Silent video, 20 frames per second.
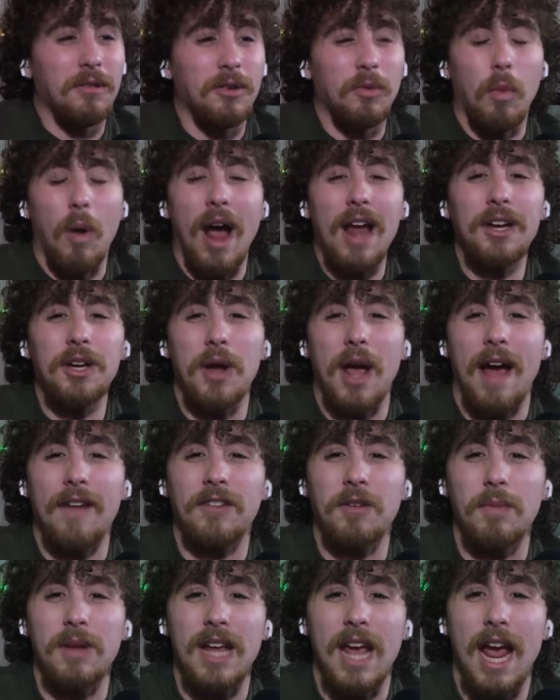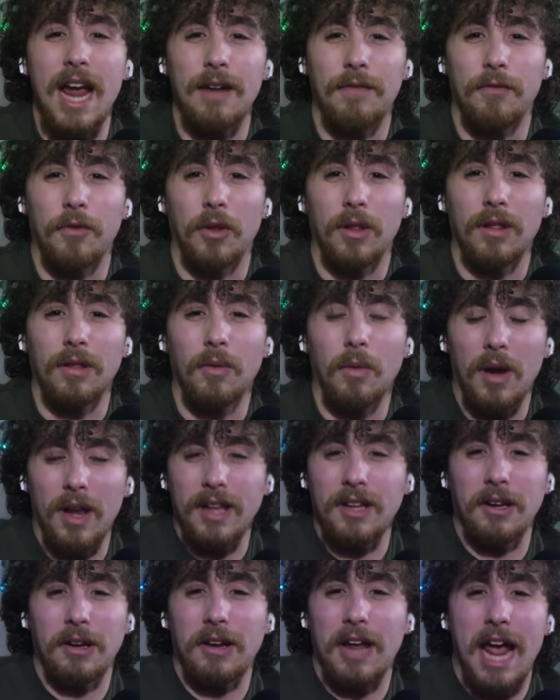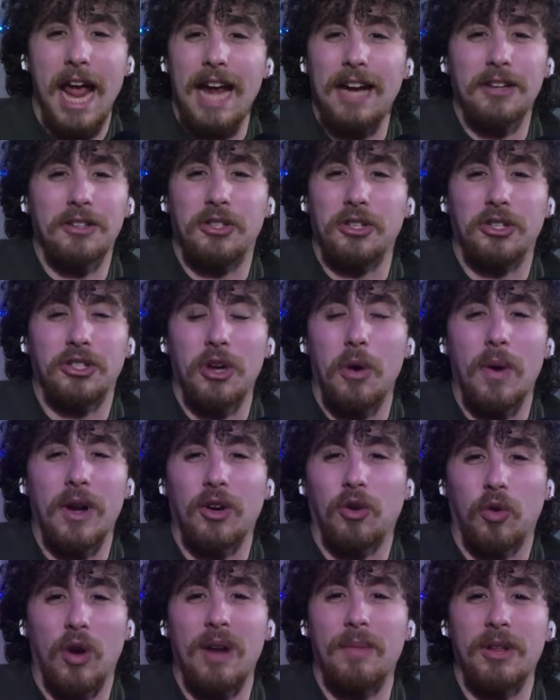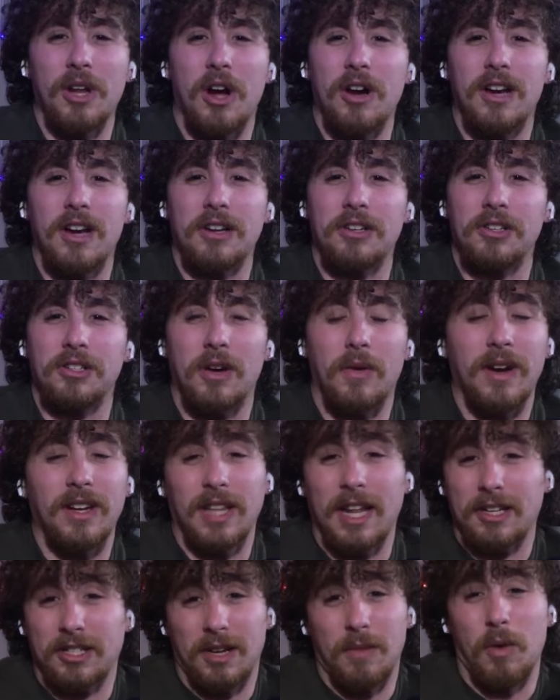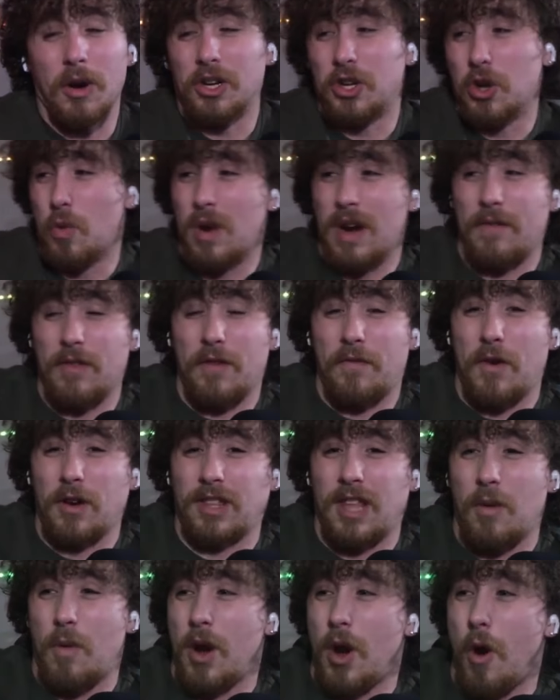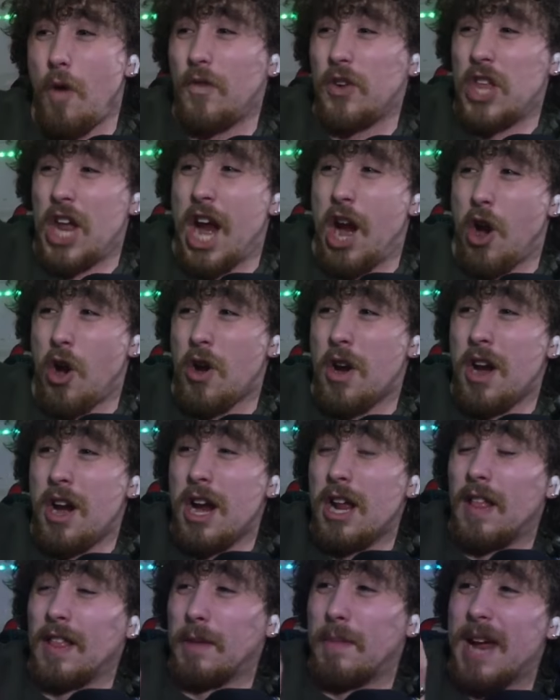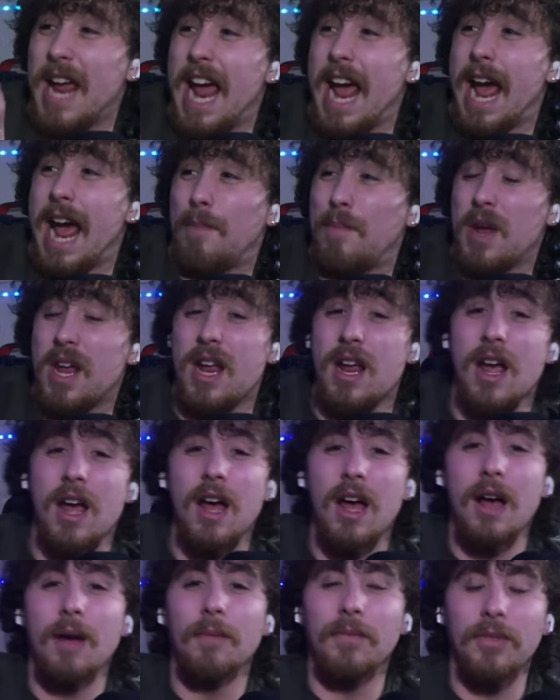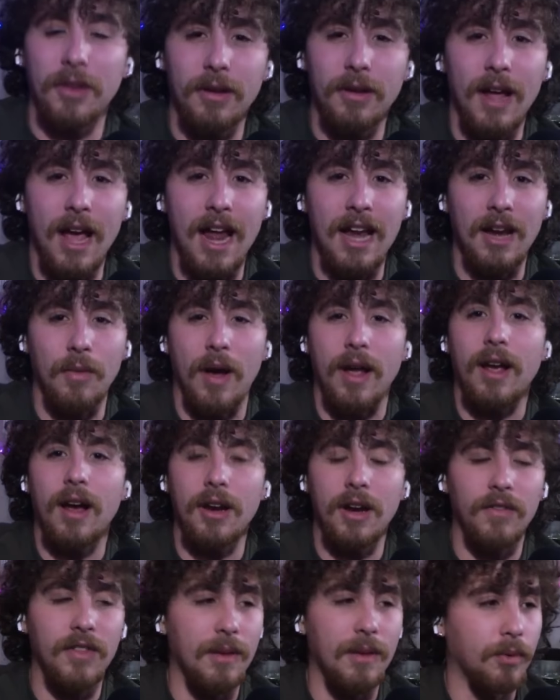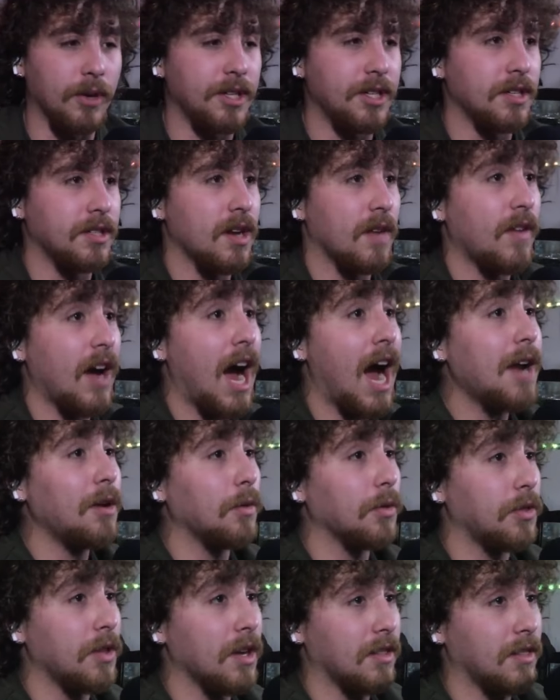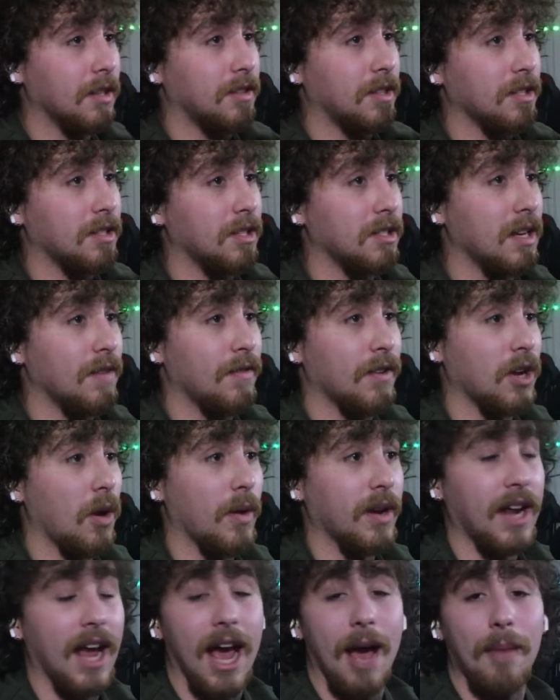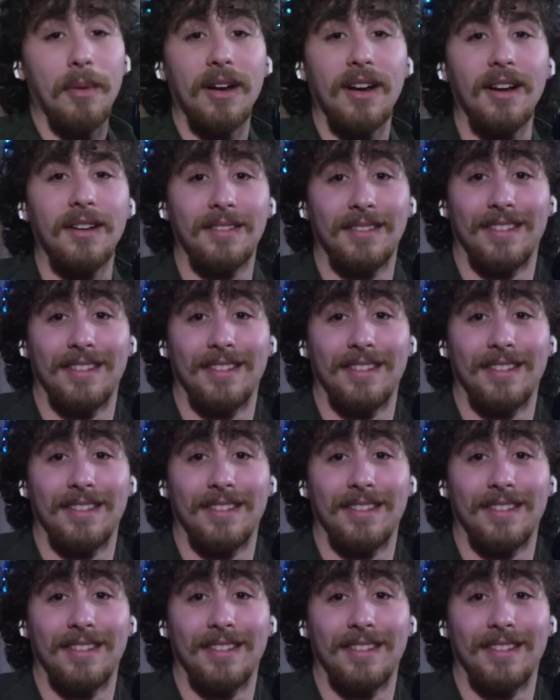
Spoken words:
Why do you have to be hateful? What, like, the hate is just so incredibly unnecessary. Let someone do whatever the fuck they want over there. Let them be happy. Anyway, enough of that preachy stuff. I don't think that this is even going to happen.